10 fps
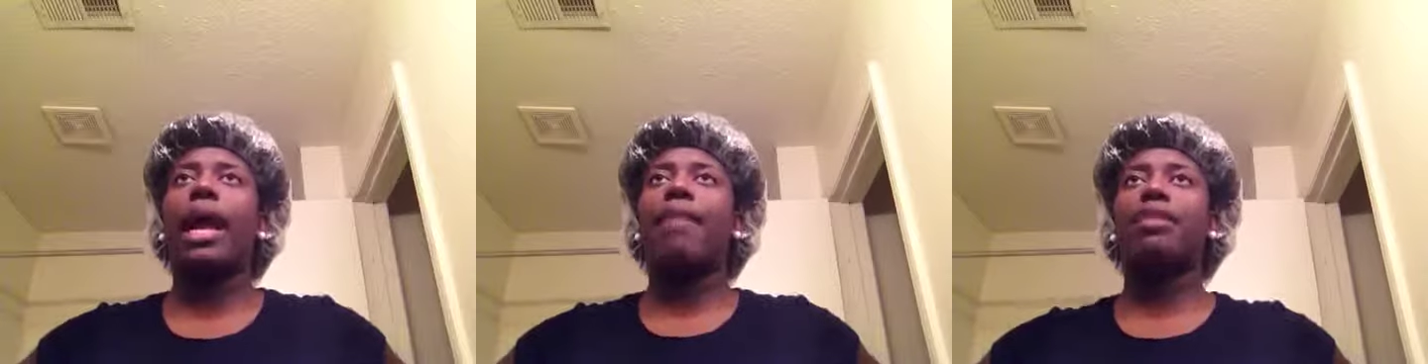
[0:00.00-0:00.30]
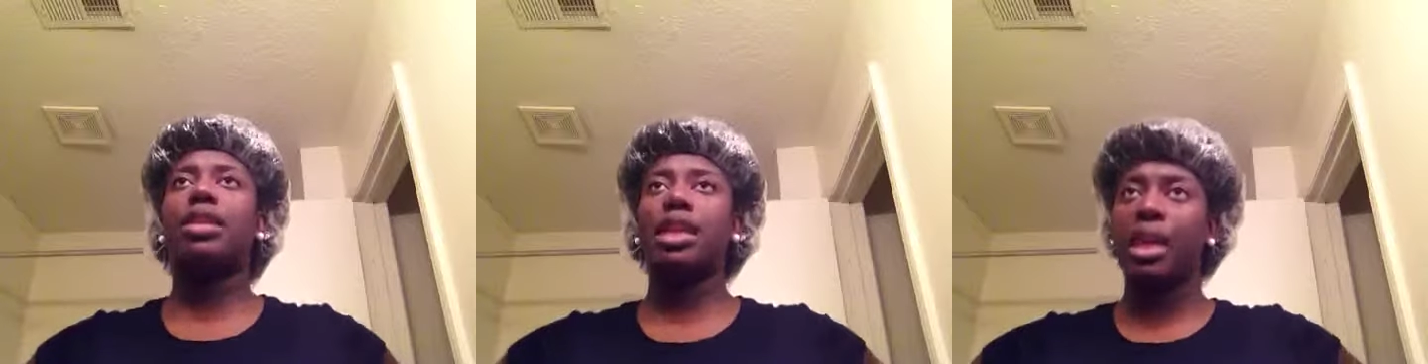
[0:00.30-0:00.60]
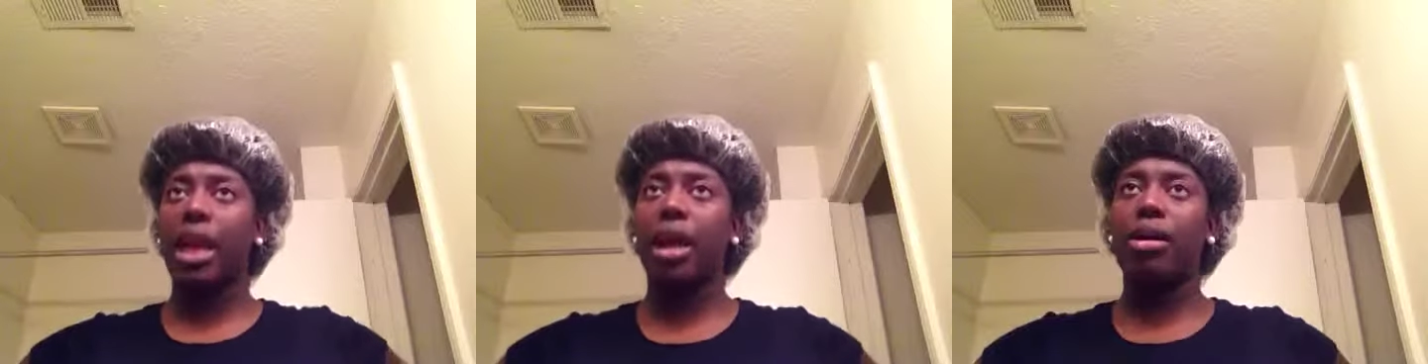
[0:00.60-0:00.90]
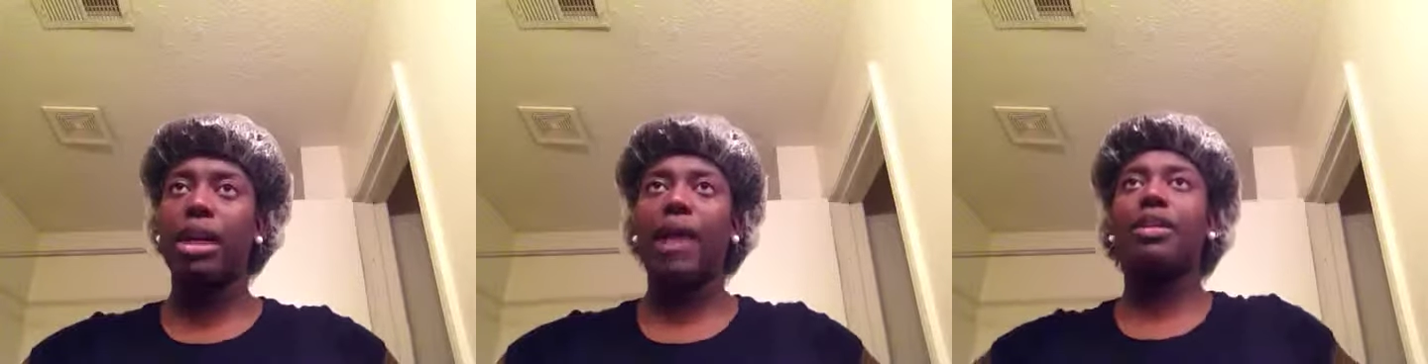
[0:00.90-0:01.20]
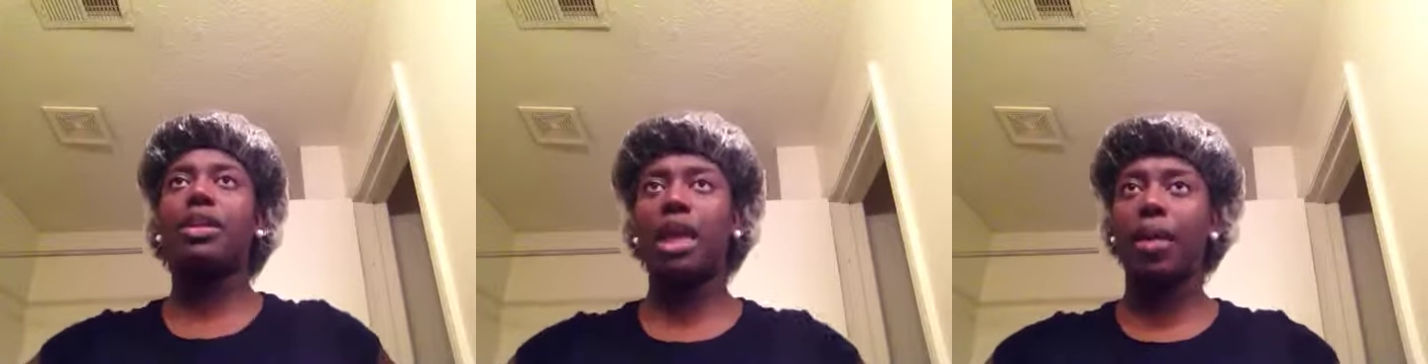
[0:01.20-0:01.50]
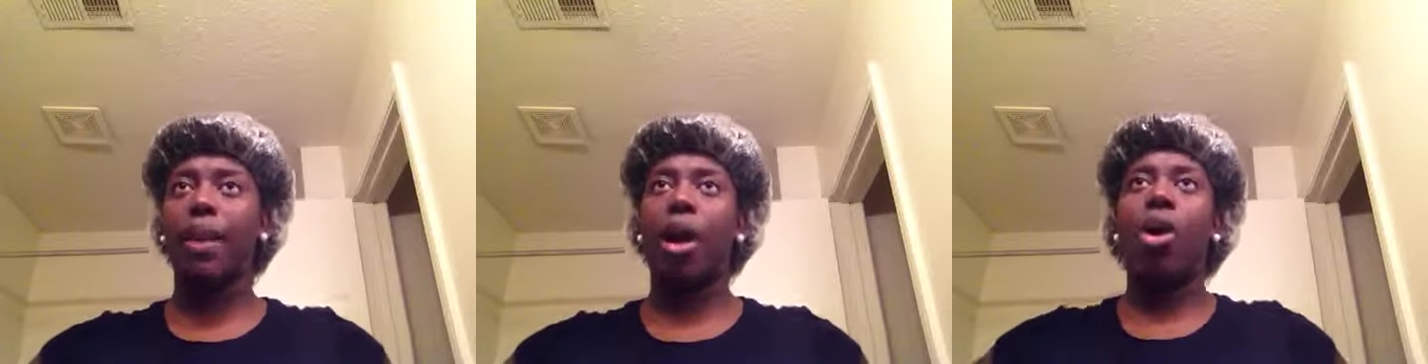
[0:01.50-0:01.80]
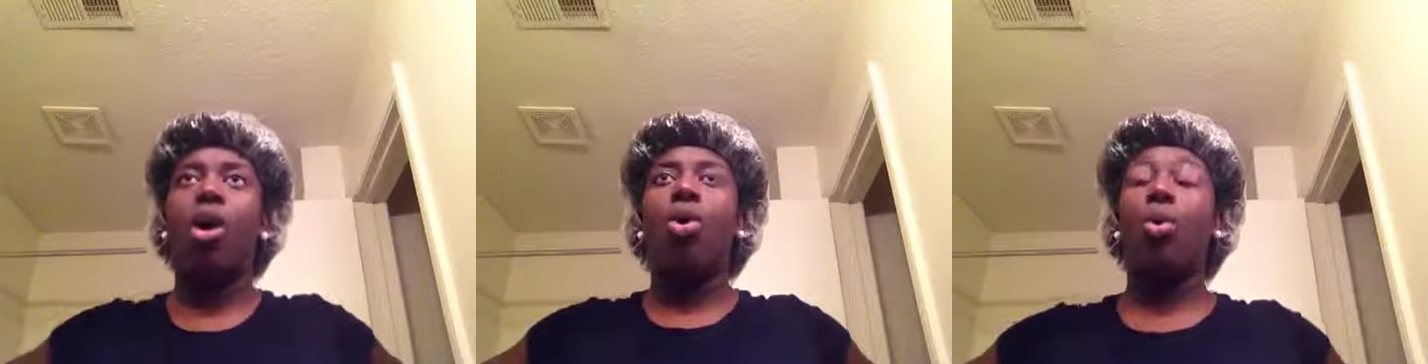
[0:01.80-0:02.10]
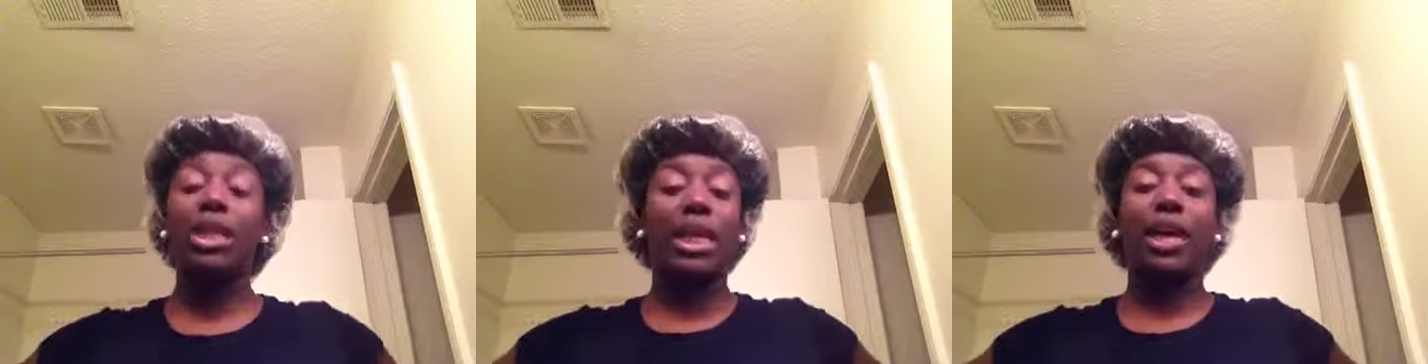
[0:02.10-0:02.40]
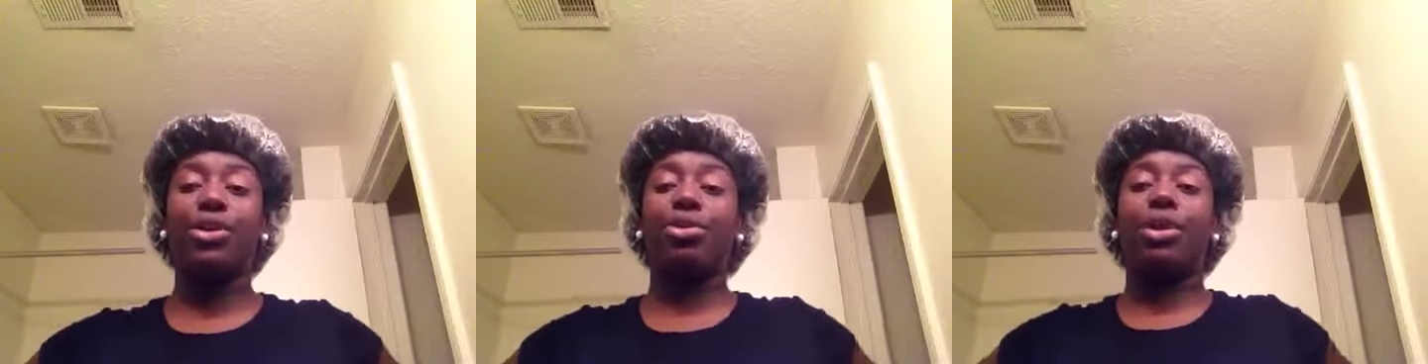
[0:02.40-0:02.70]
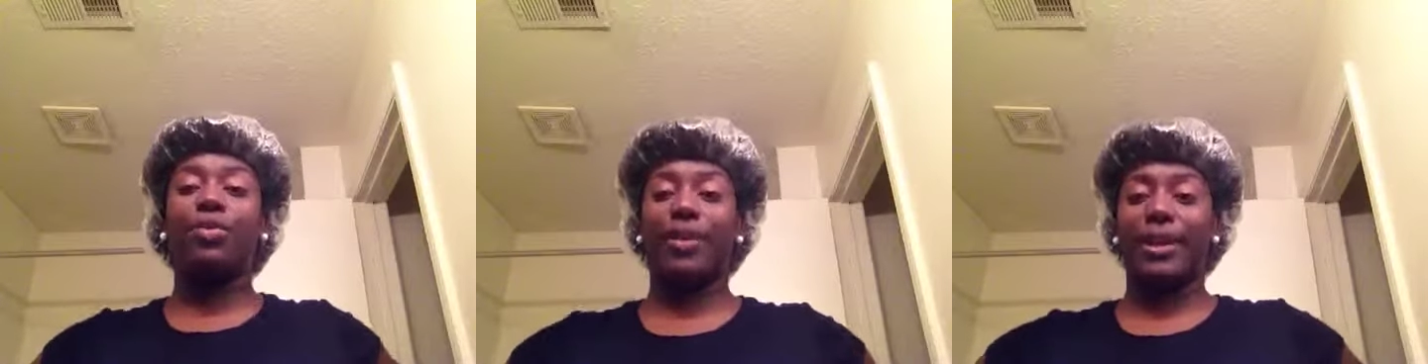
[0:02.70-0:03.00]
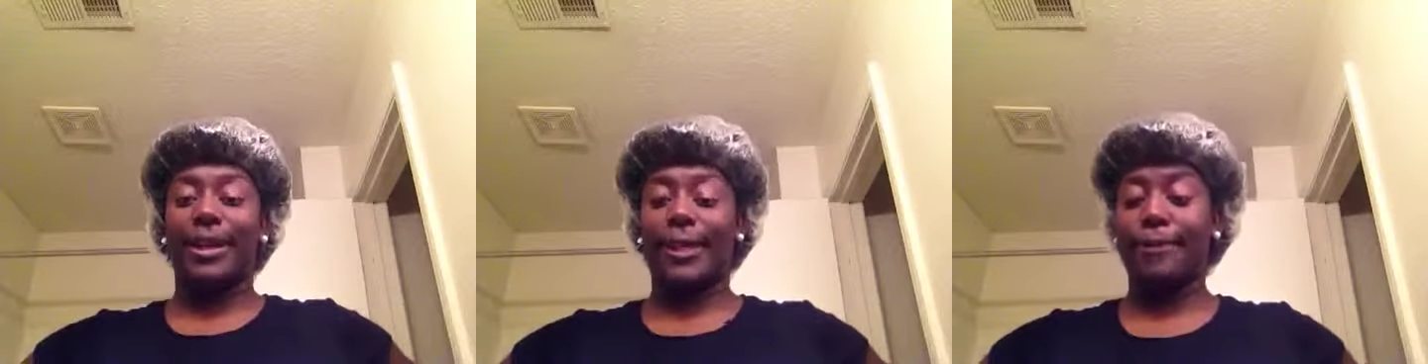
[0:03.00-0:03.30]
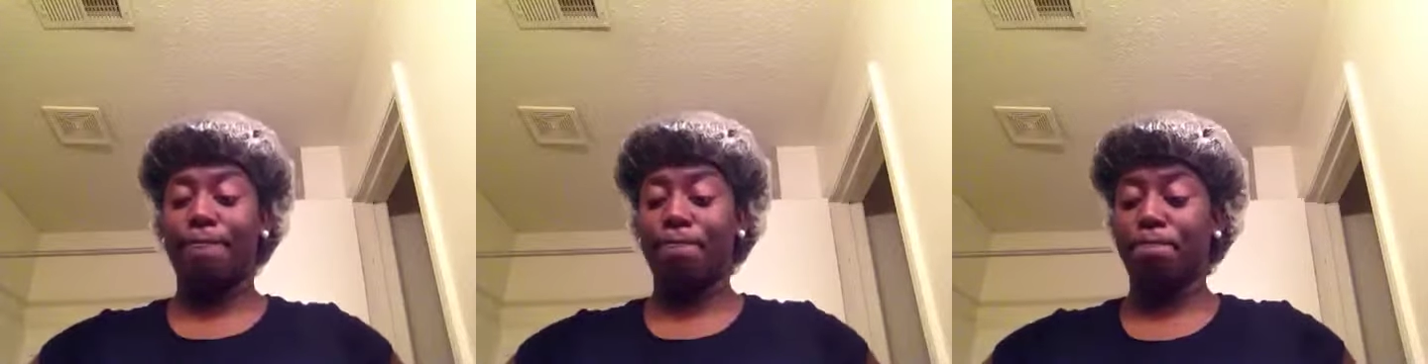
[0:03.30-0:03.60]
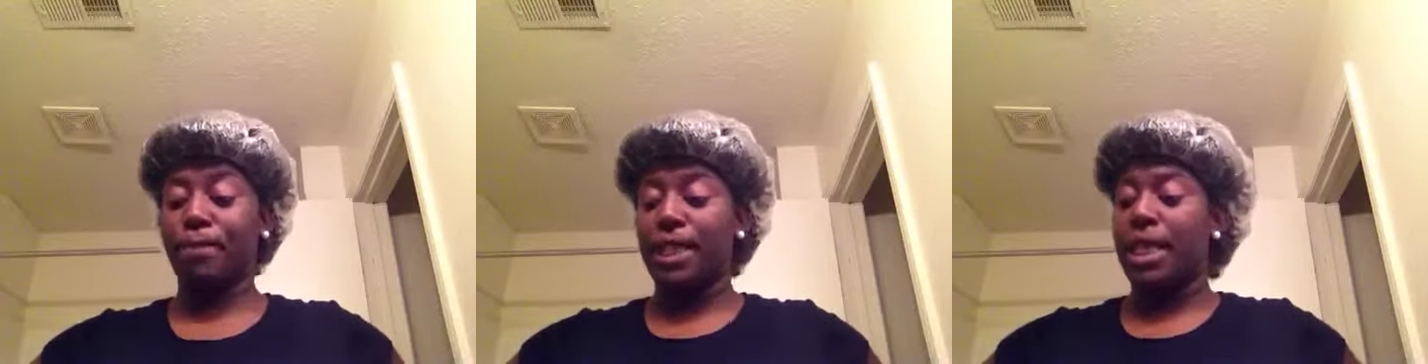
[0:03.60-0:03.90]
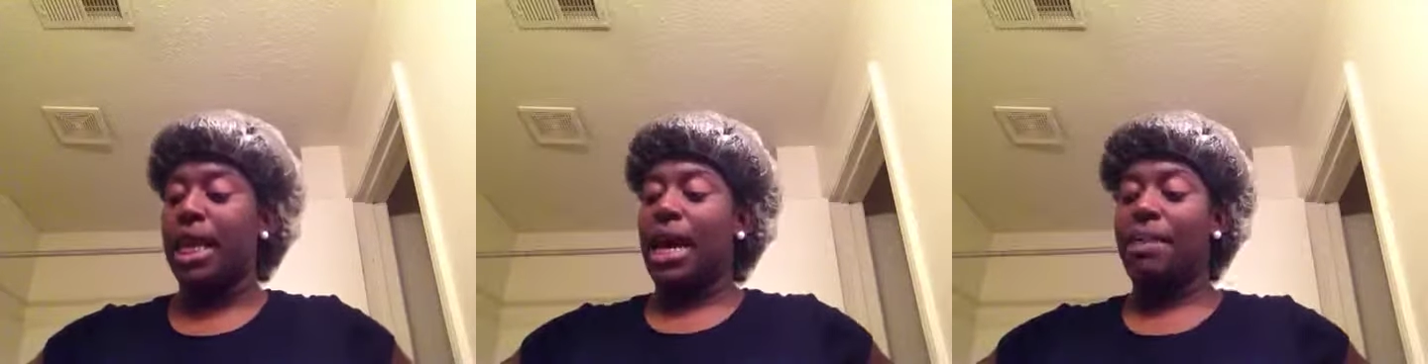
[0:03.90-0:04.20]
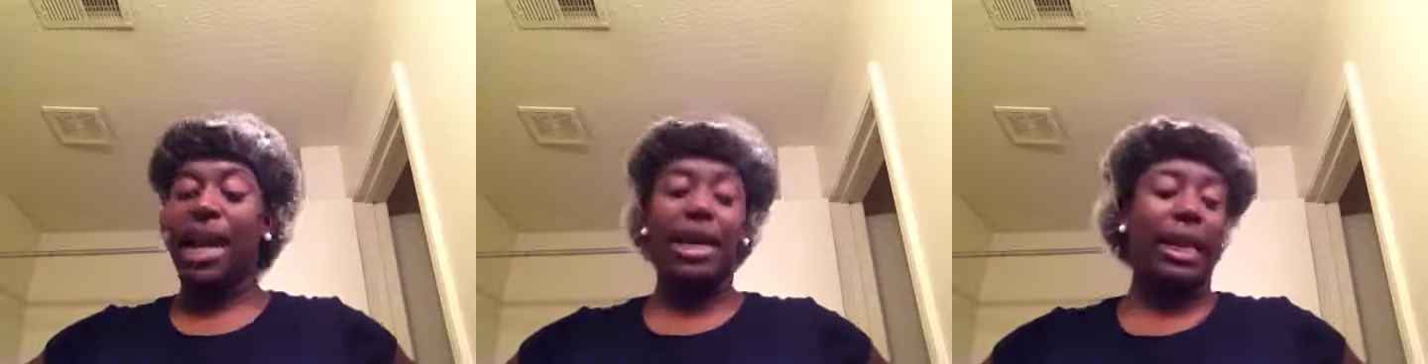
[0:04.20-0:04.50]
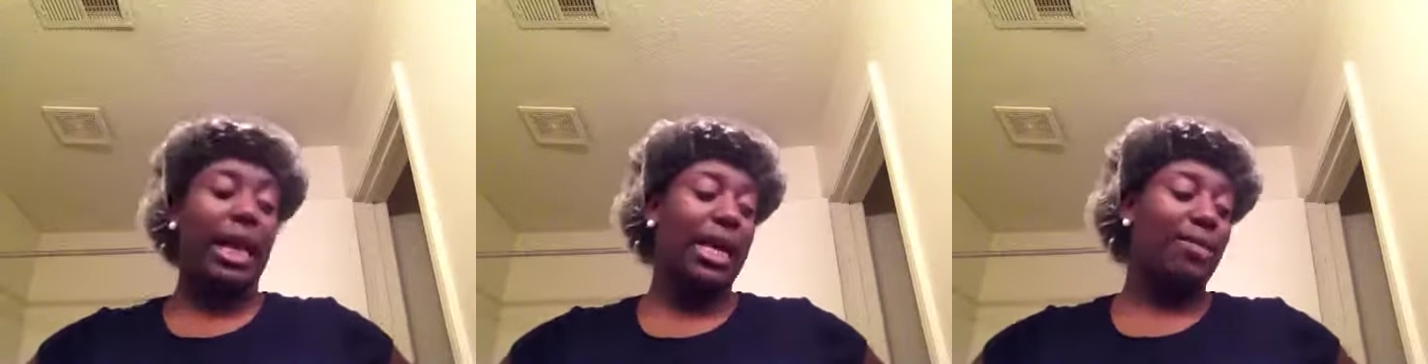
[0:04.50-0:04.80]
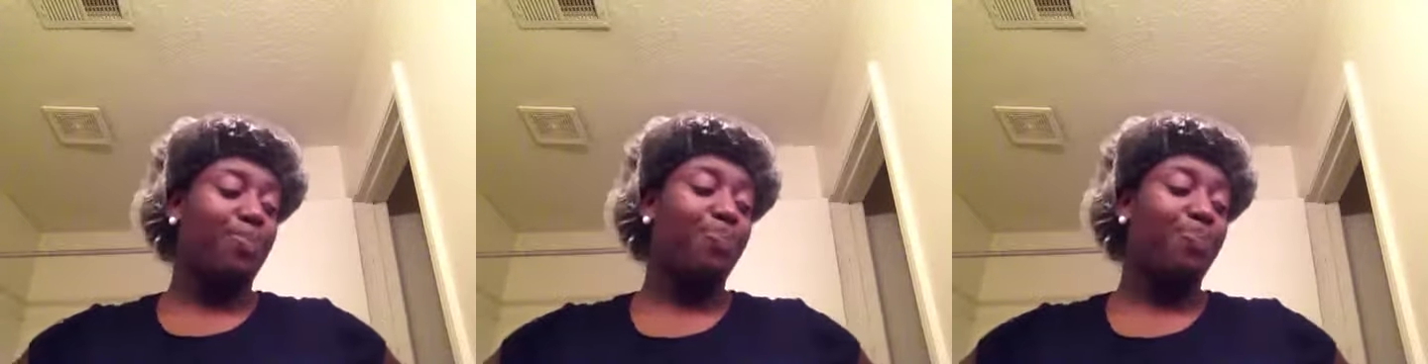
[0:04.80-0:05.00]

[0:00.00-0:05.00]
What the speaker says: I have to sit down and have to think about what did I do differently. I'm not going to lie.